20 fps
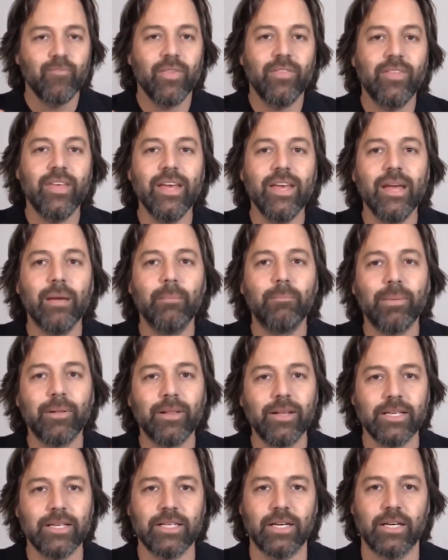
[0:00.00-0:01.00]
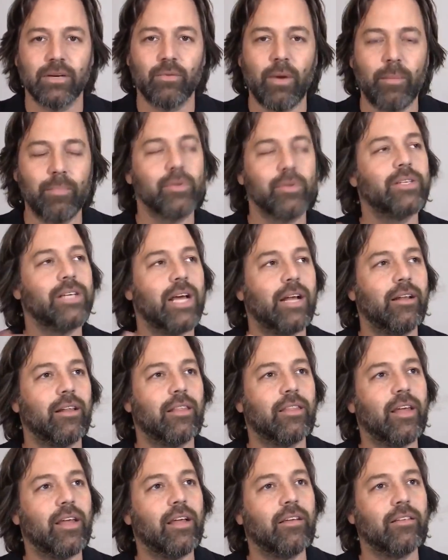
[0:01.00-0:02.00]
the implicit,
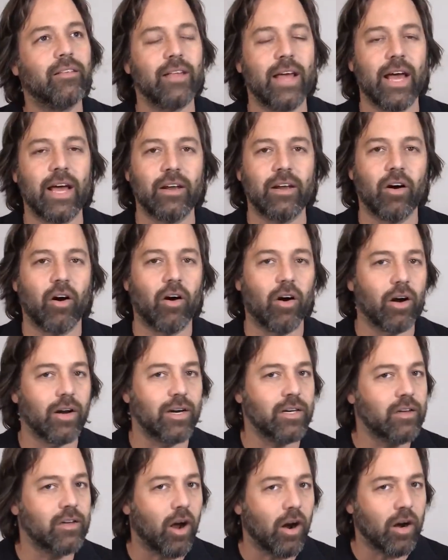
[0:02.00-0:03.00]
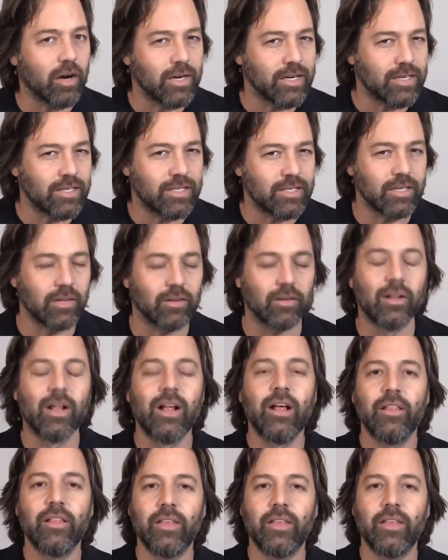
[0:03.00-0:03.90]
represent things that are in darkness still,